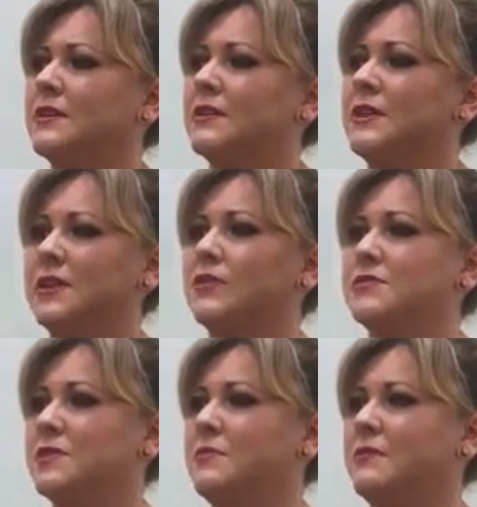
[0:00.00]
clinical
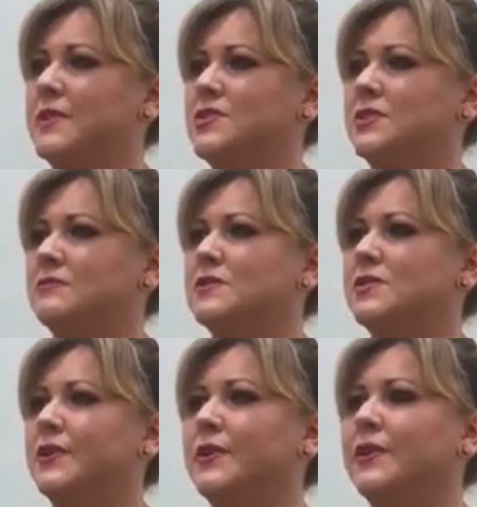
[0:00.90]
supervision,
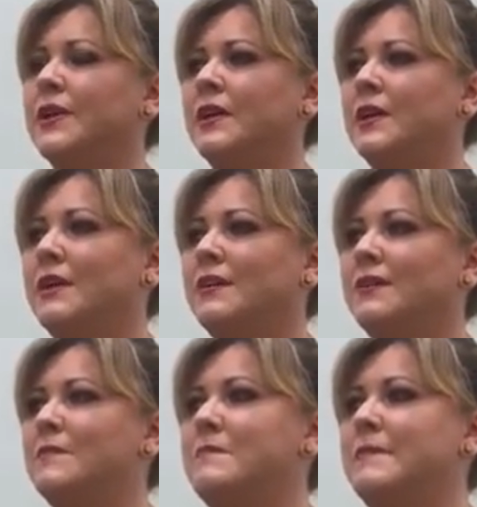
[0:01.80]
so
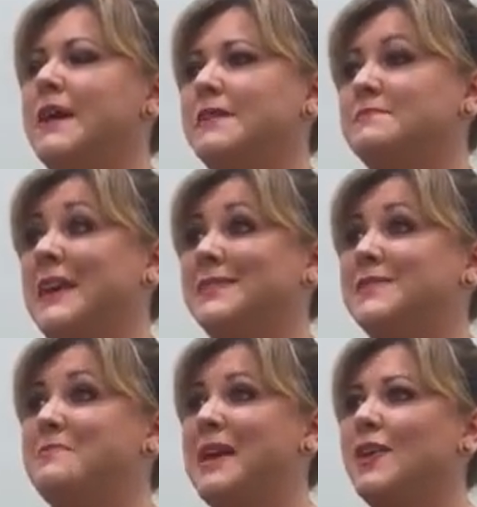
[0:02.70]
that means me